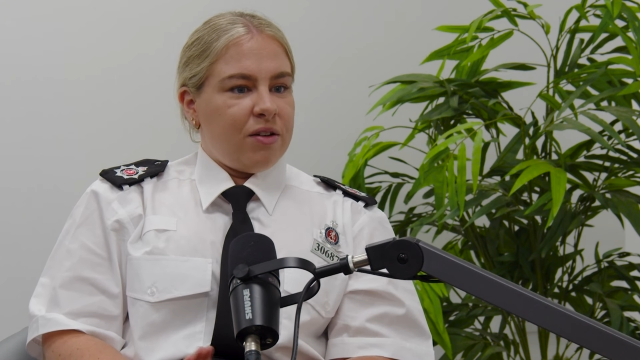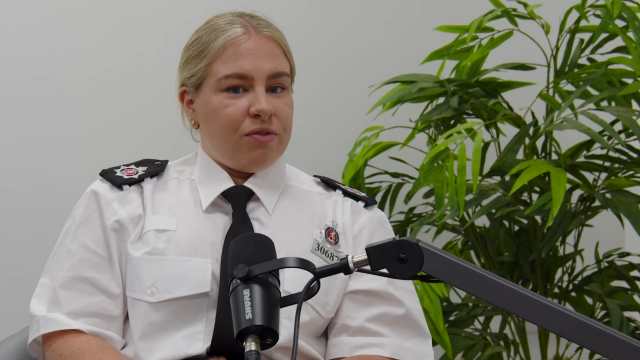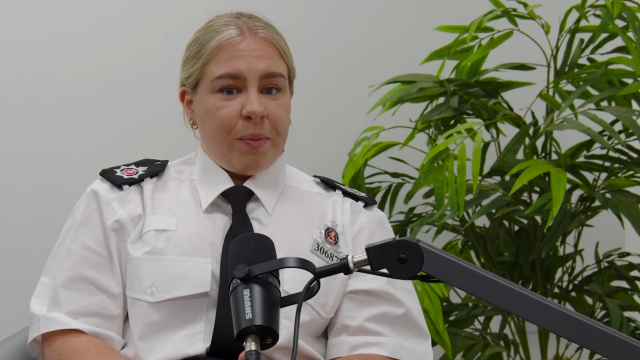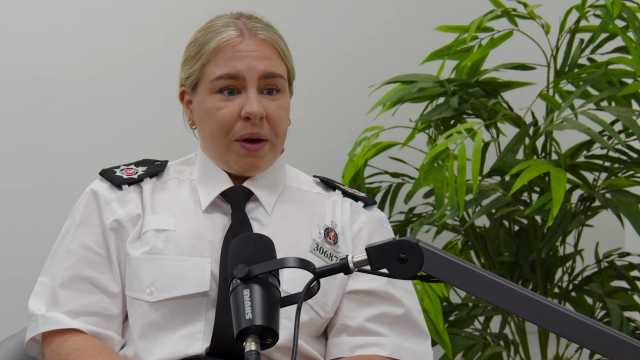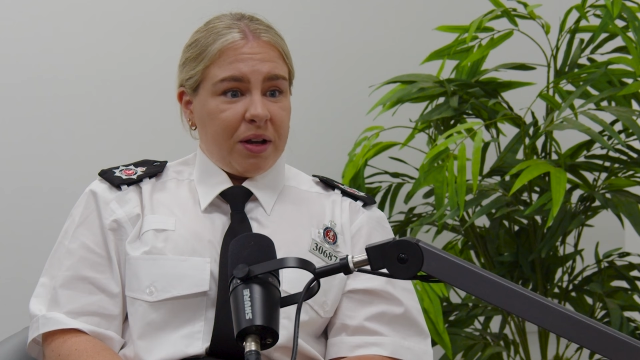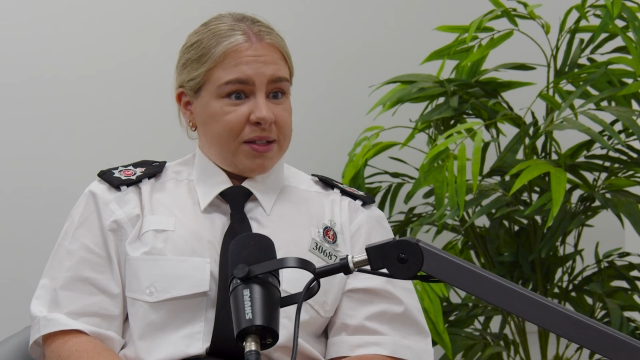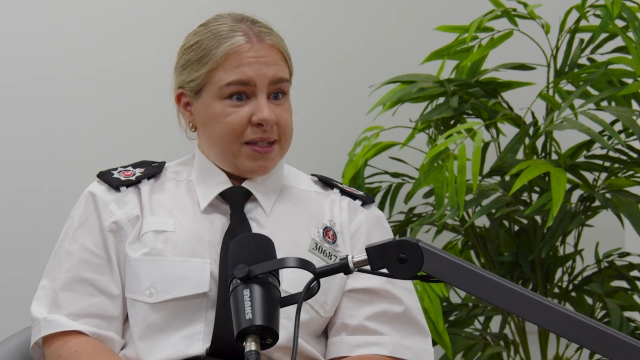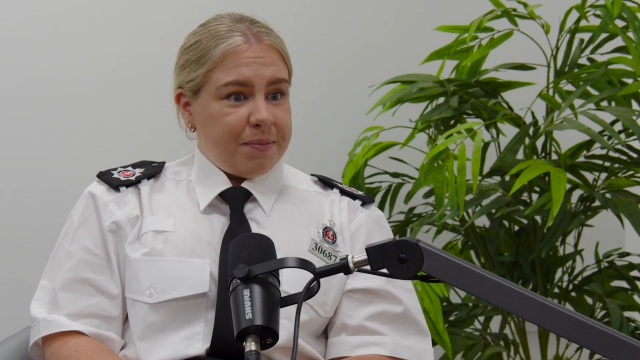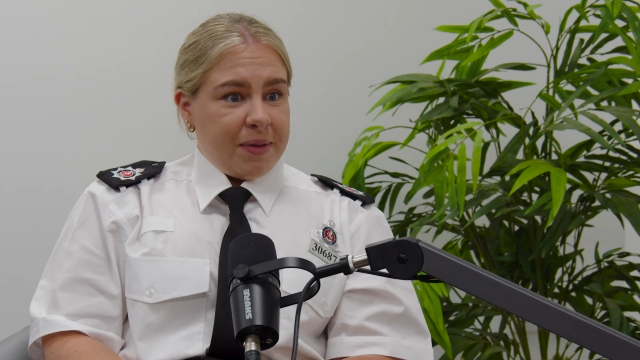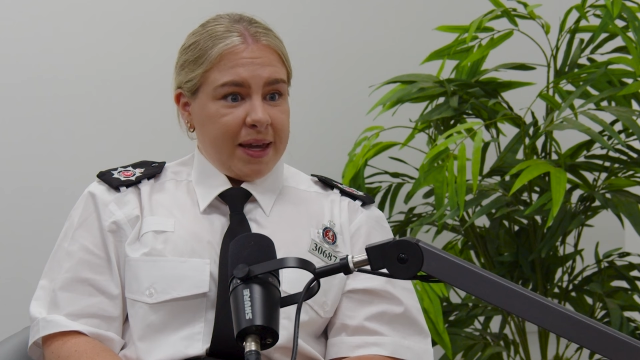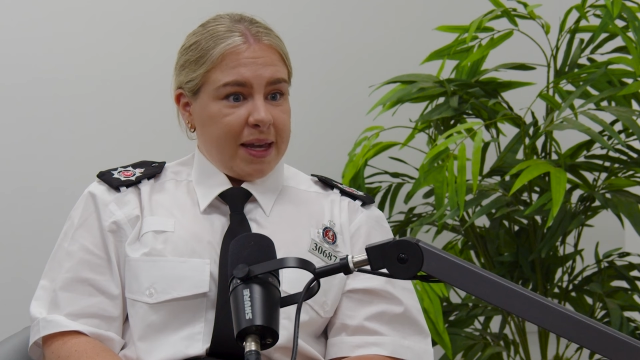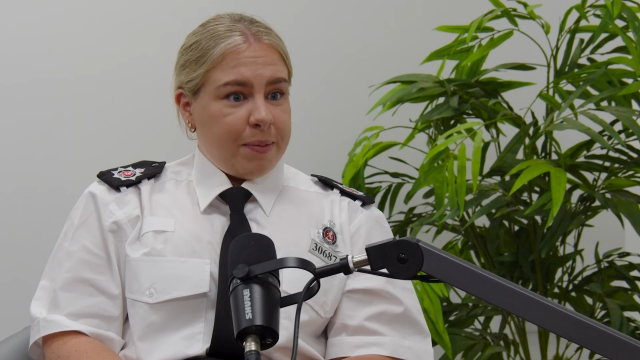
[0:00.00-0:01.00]

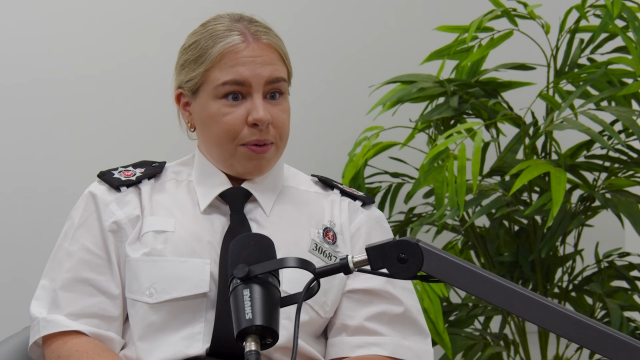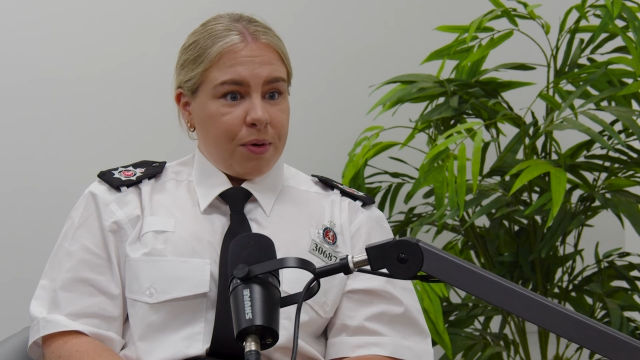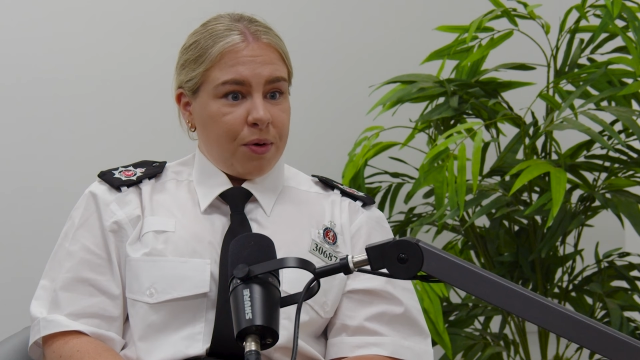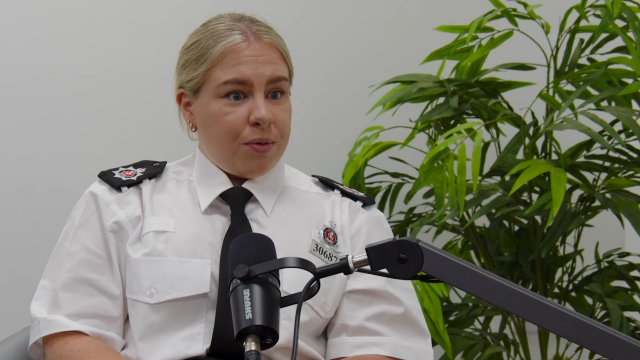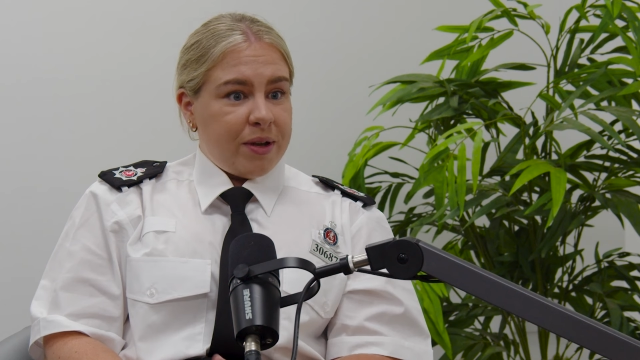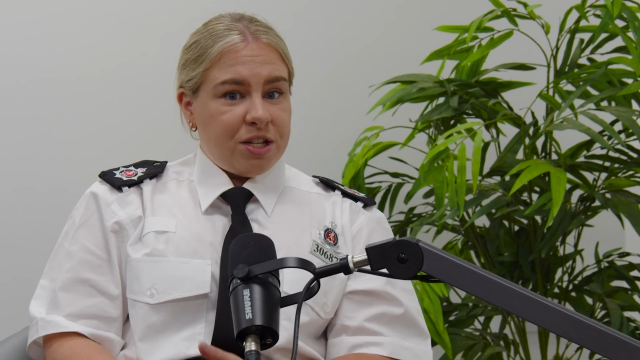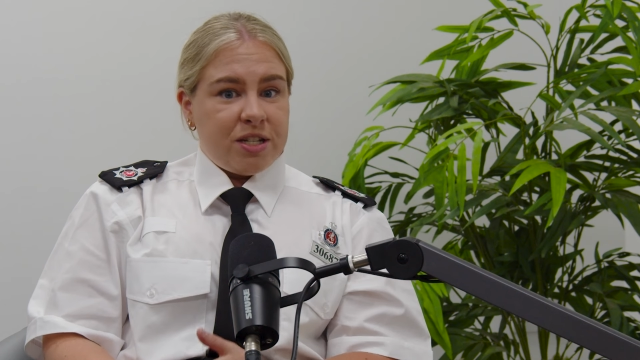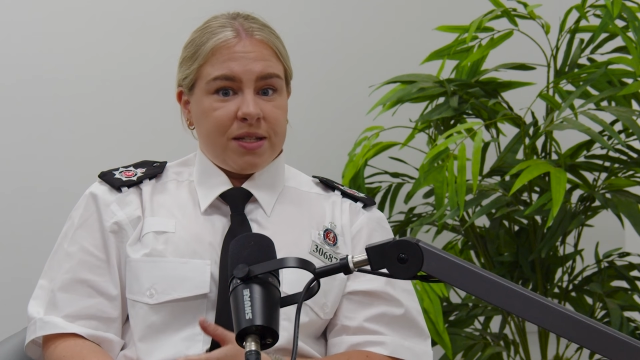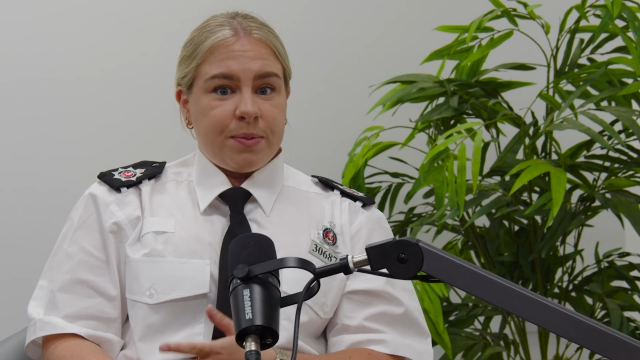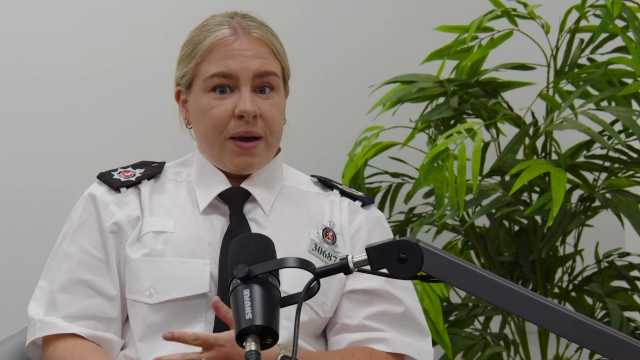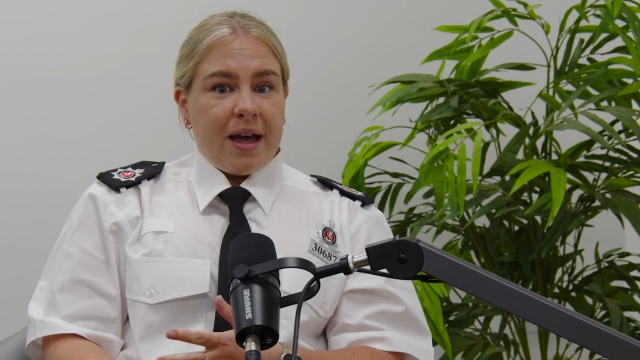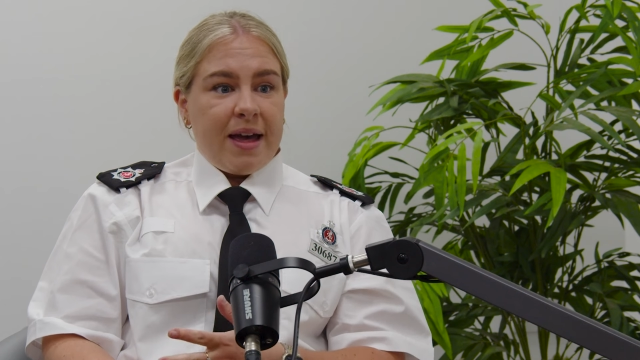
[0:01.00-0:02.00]
remanding people, which
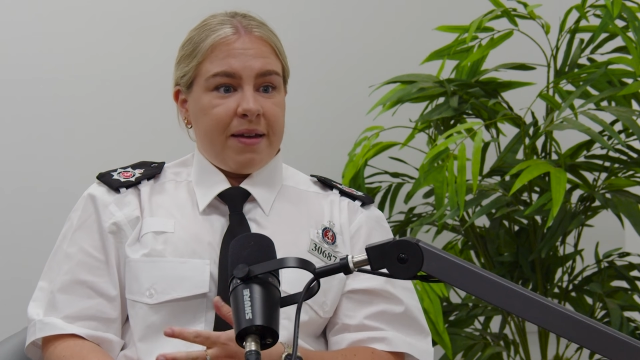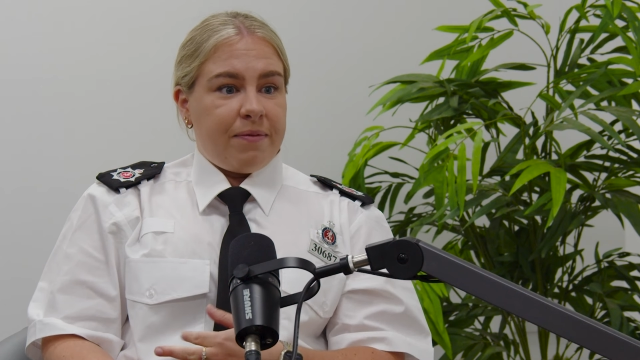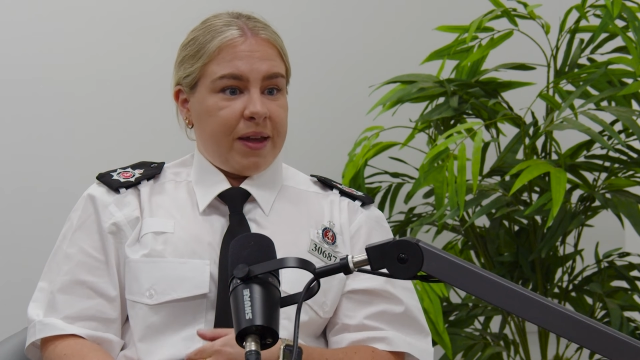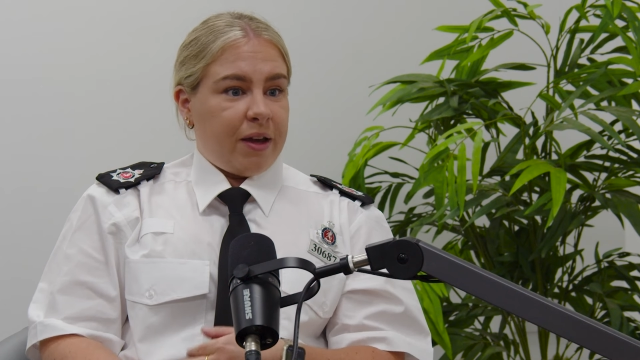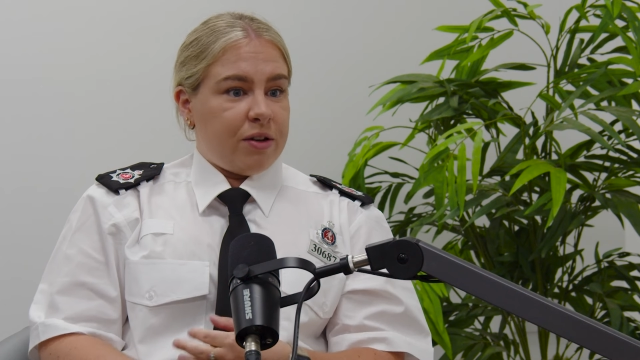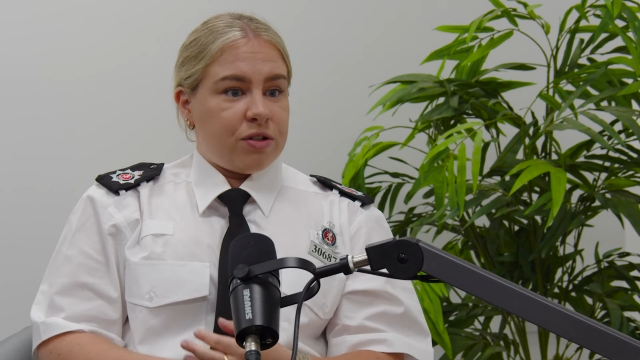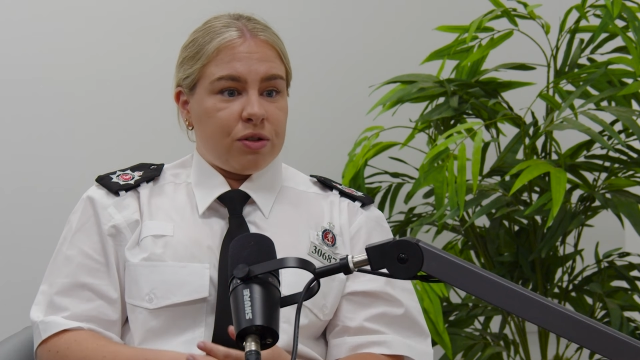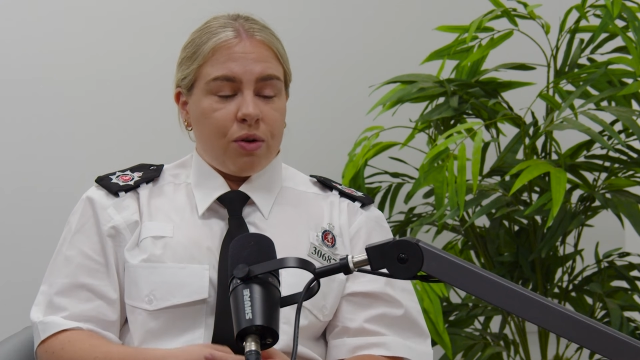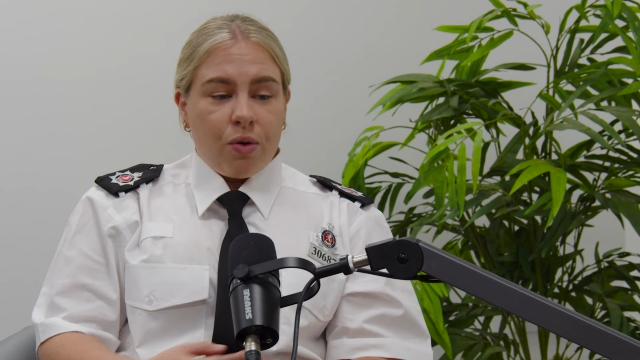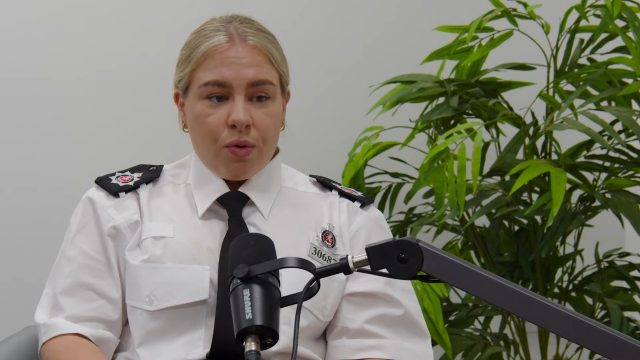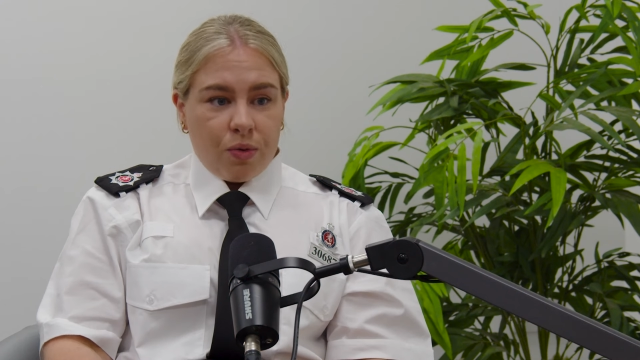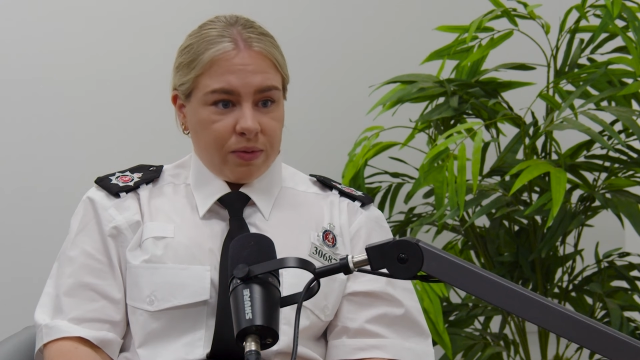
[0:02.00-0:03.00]
is where they go to
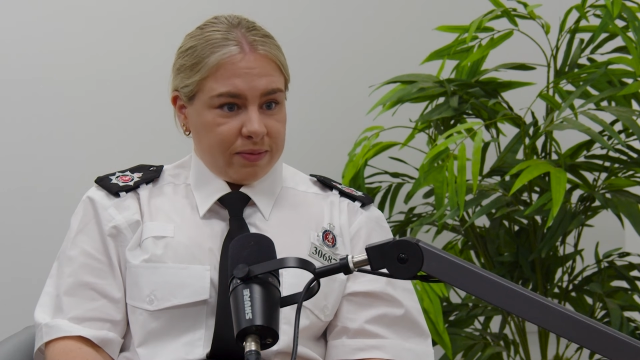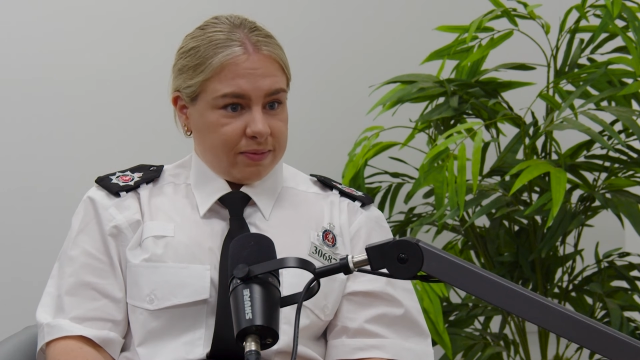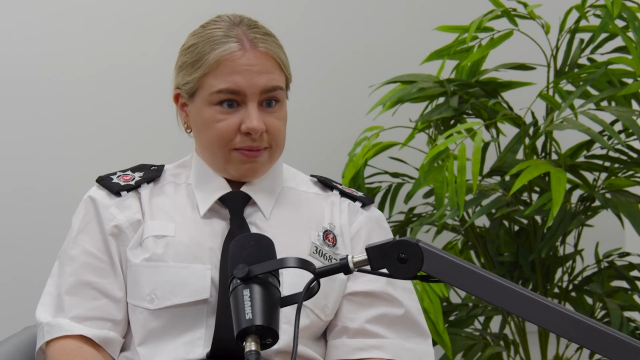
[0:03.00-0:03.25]
court